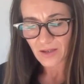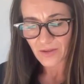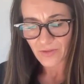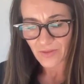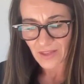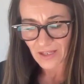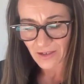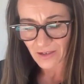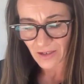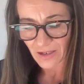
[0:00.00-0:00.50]

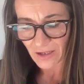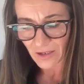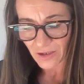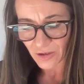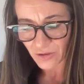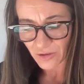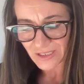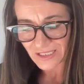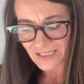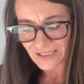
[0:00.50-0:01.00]
then
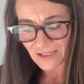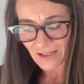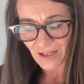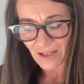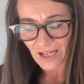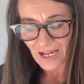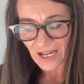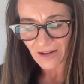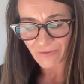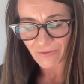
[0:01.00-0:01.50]
you still
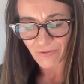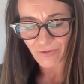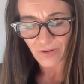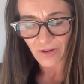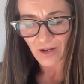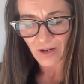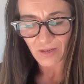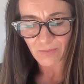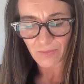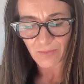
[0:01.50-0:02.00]
have
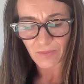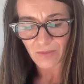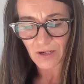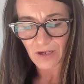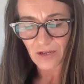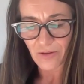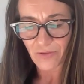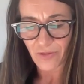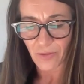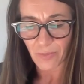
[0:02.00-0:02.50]

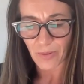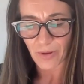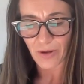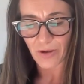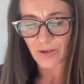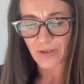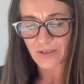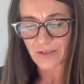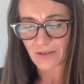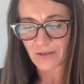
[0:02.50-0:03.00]
the
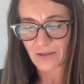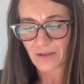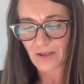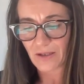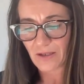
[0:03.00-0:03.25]
burden